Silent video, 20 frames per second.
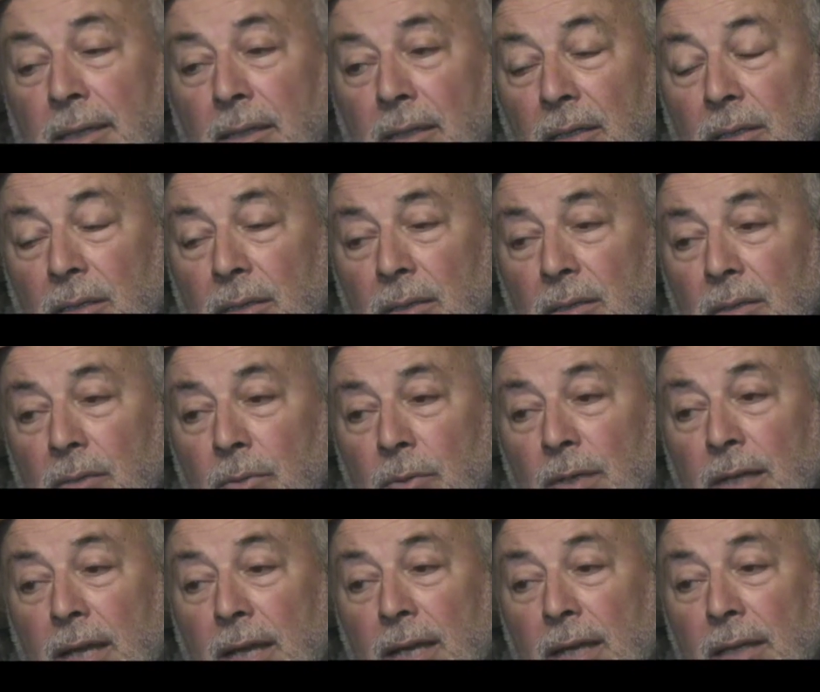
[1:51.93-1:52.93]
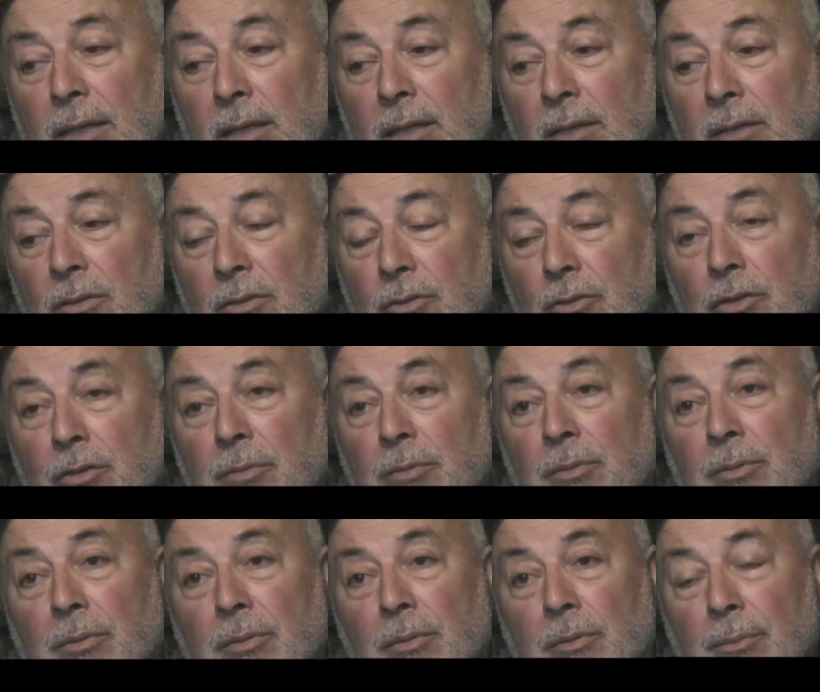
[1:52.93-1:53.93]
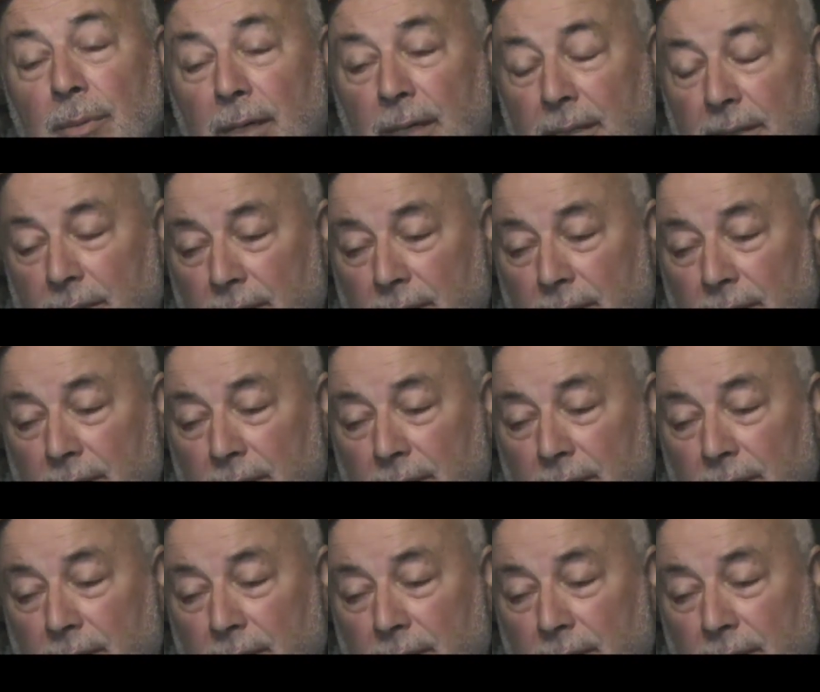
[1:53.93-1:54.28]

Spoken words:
when I took my